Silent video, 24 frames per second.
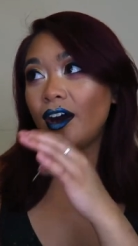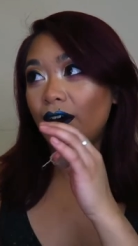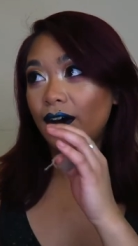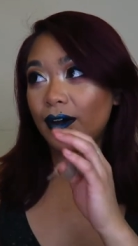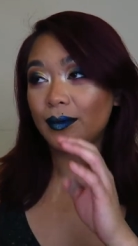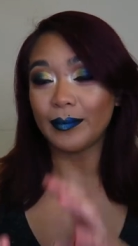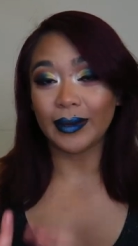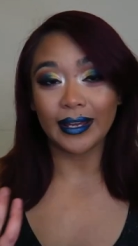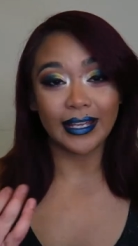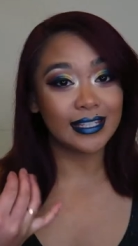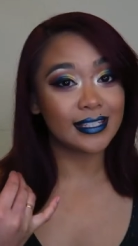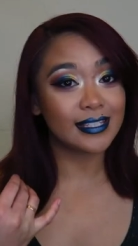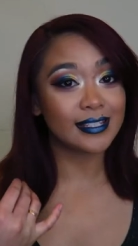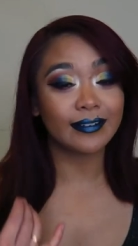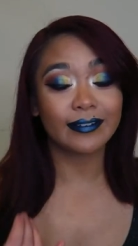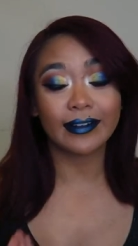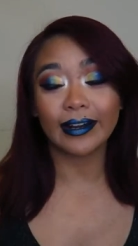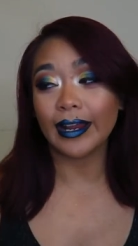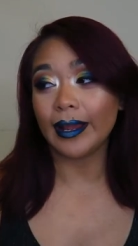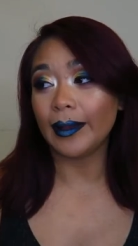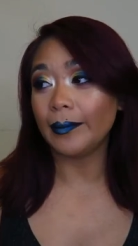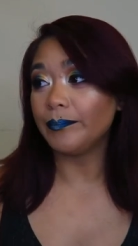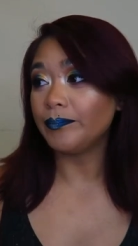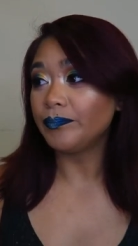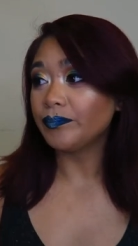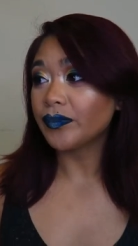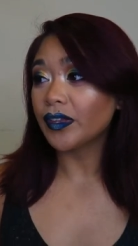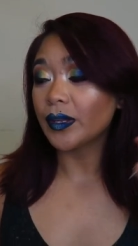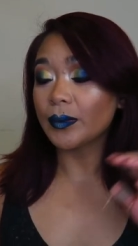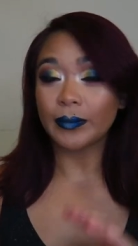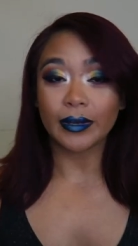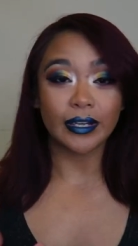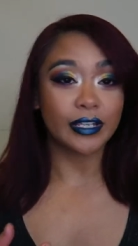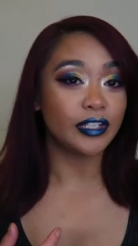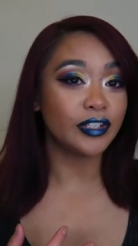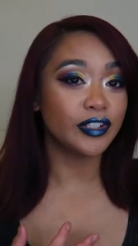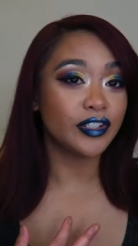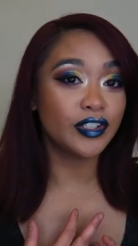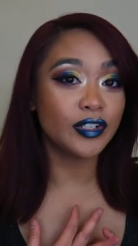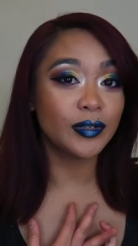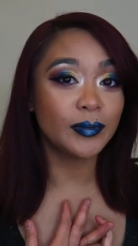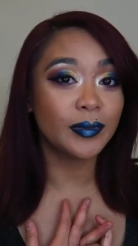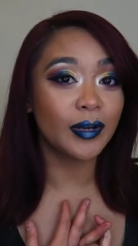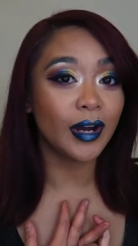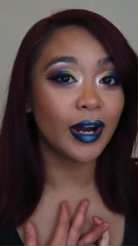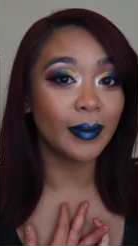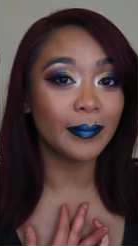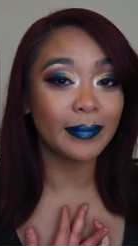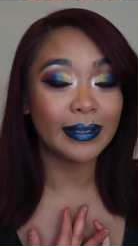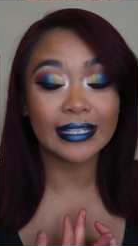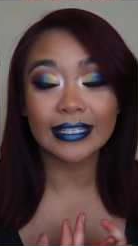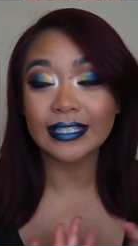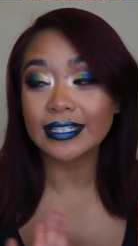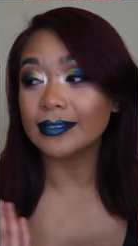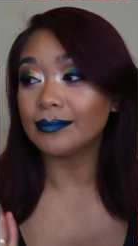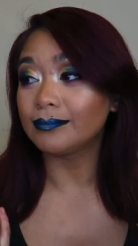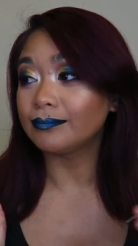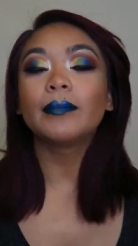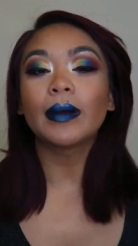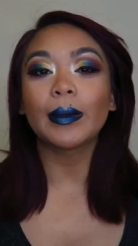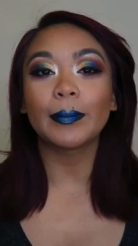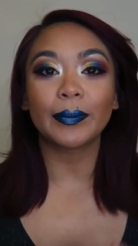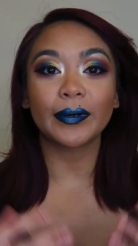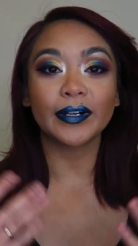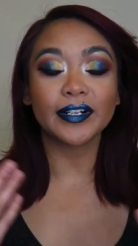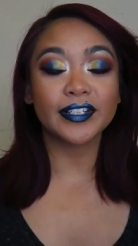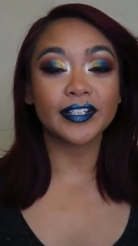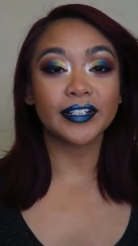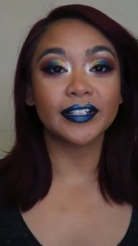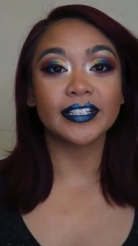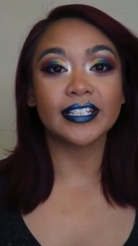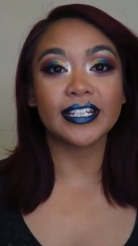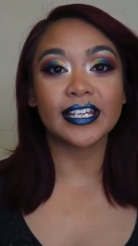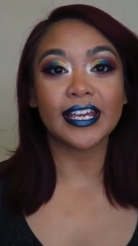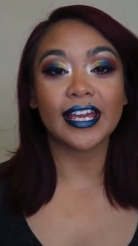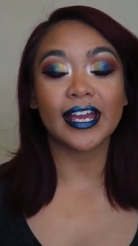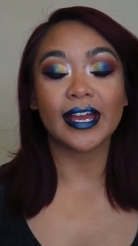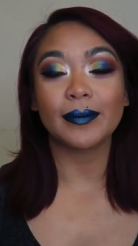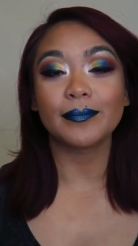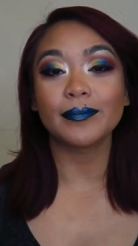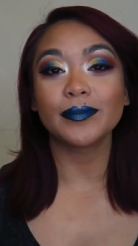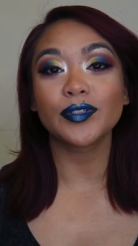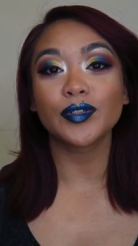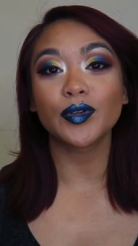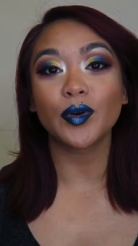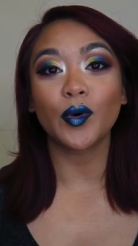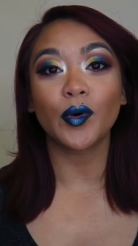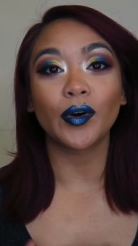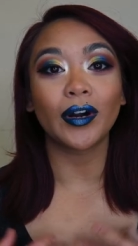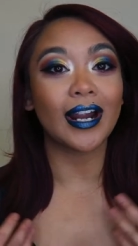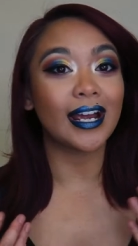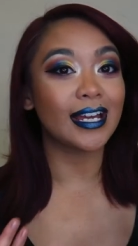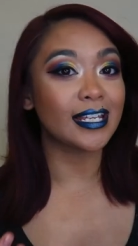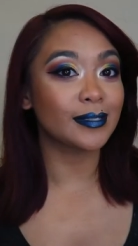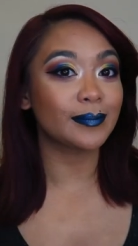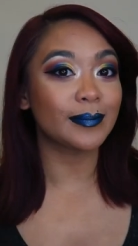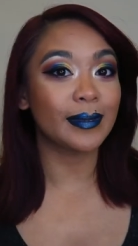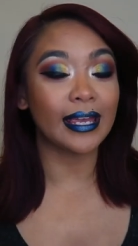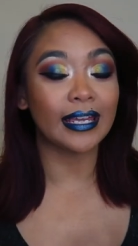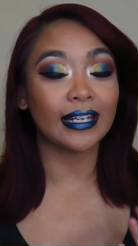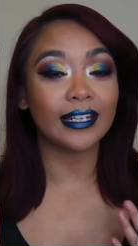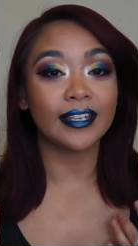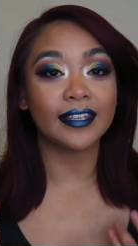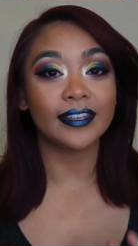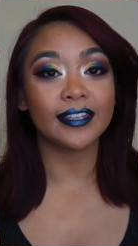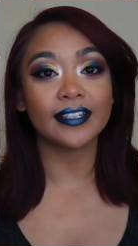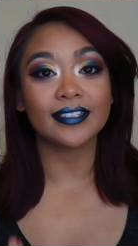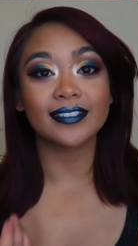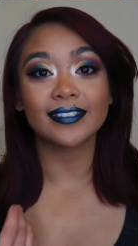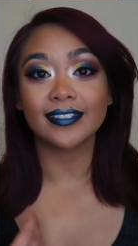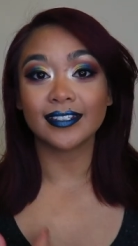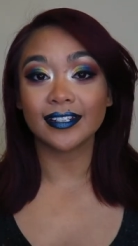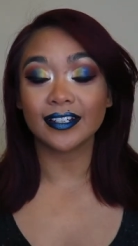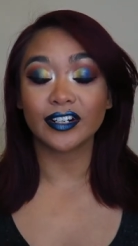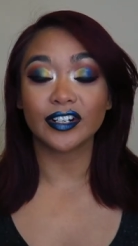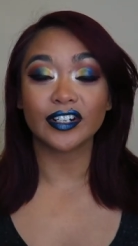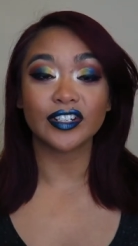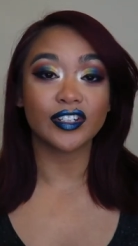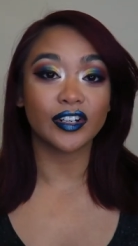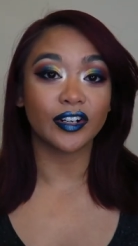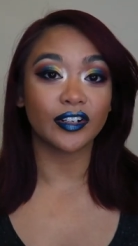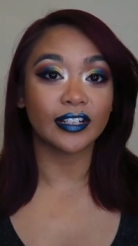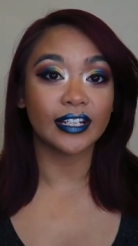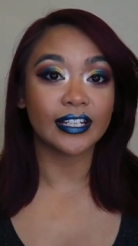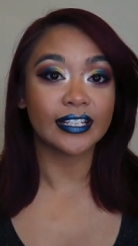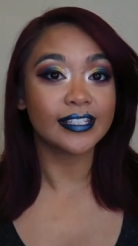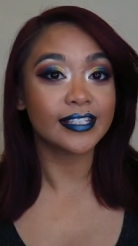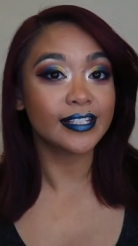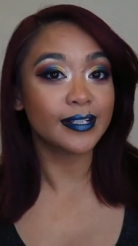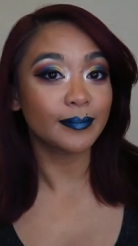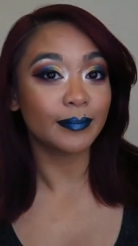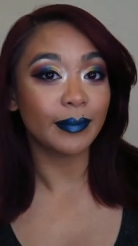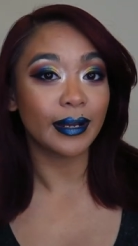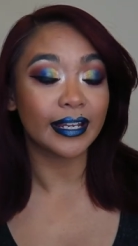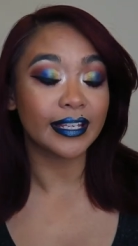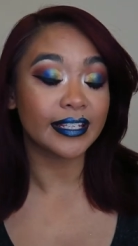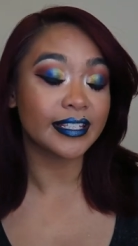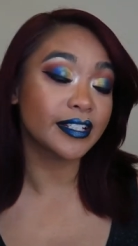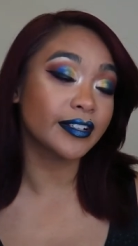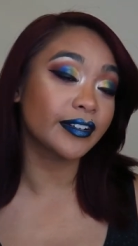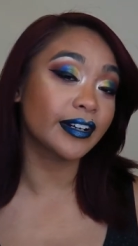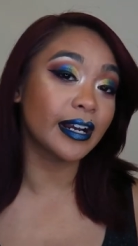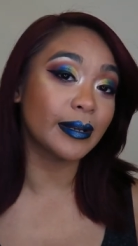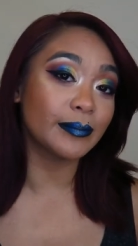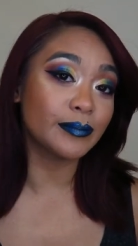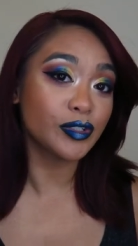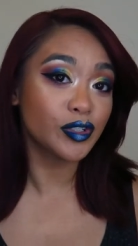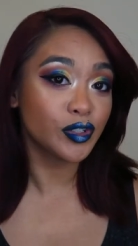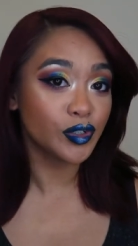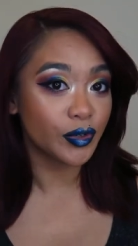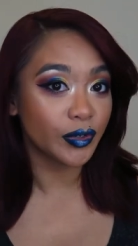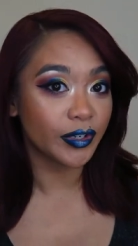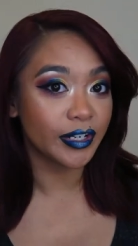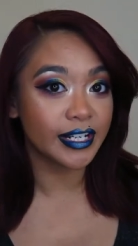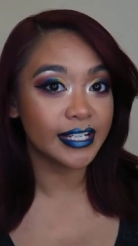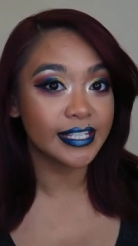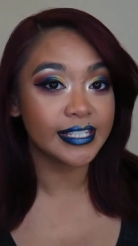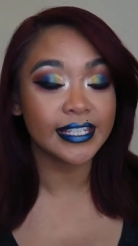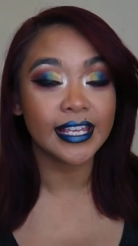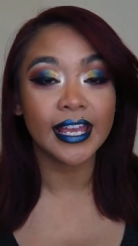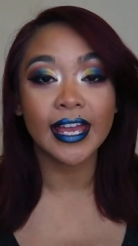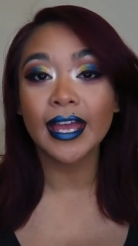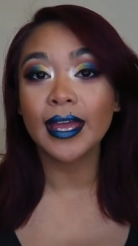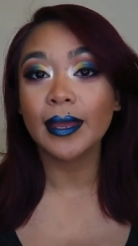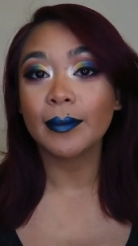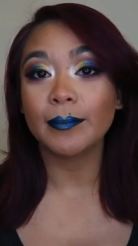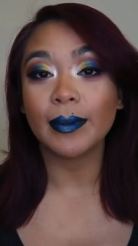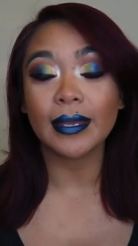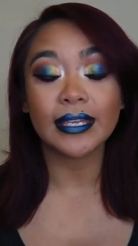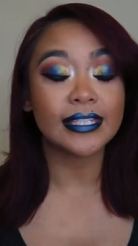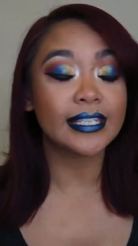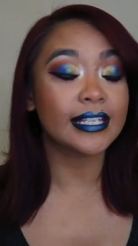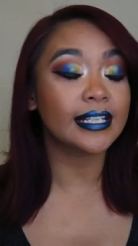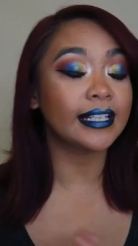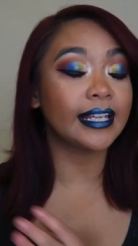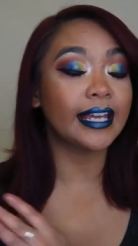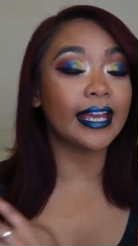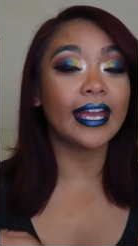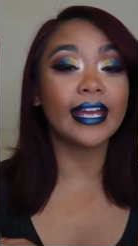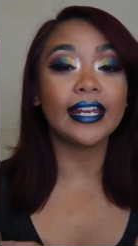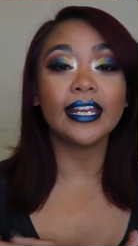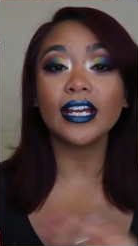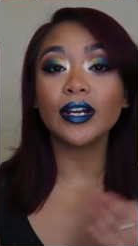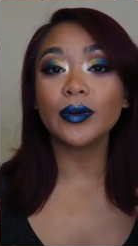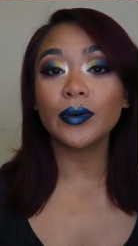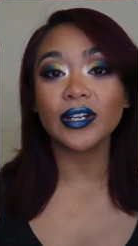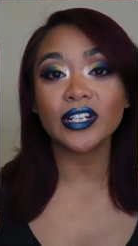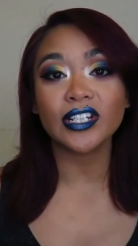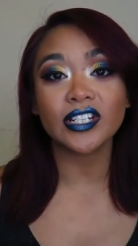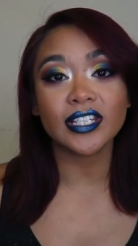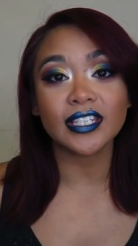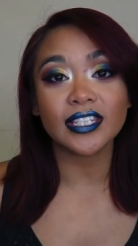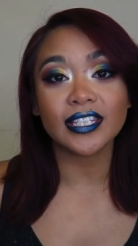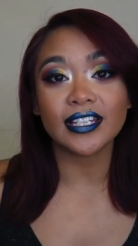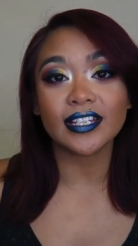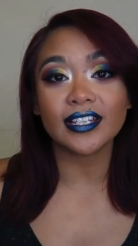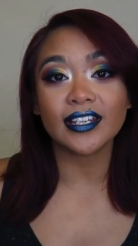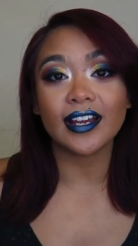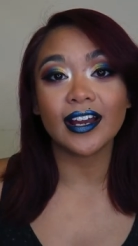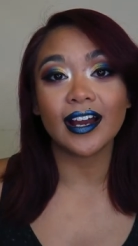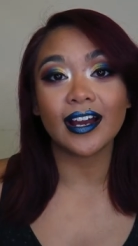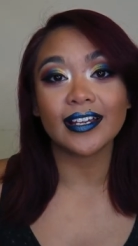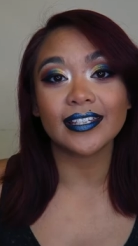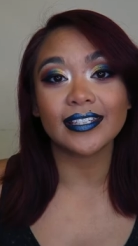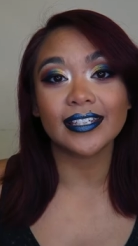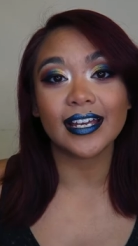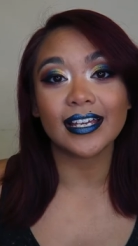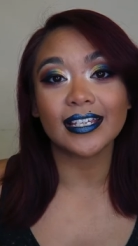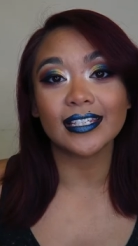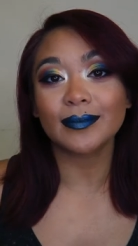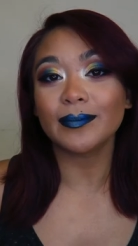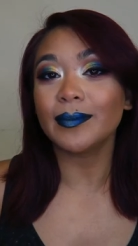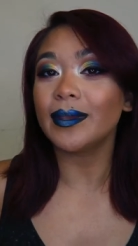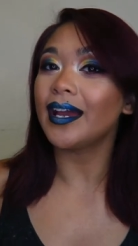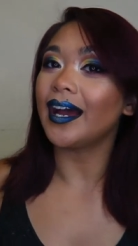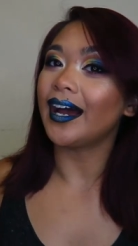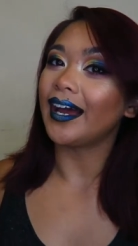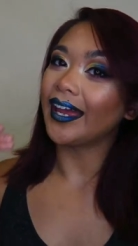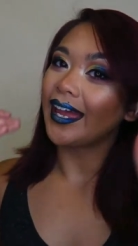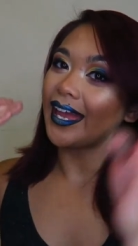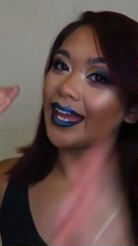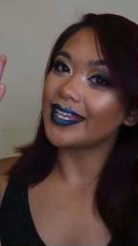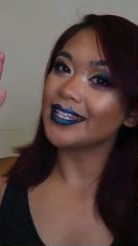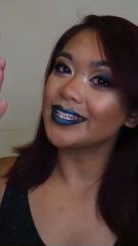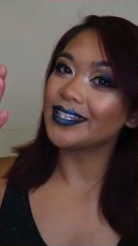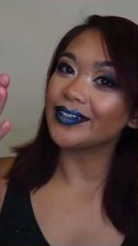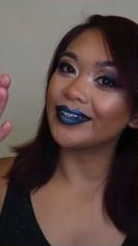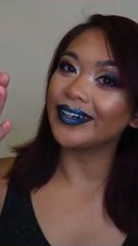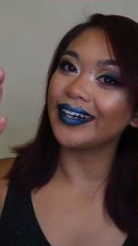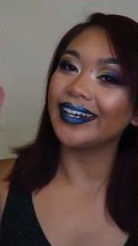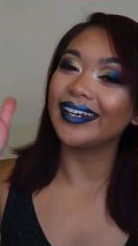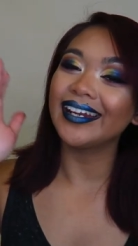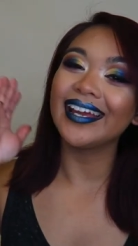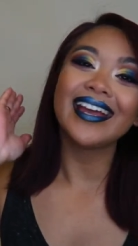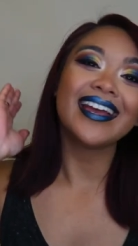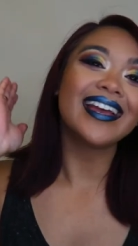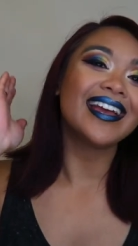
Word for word: on my Instagram, my YouTube comments, my personal DMs, or ask me anything stickers on Inst my Instagram stories. Basically any questions that you guys ask me, I answer it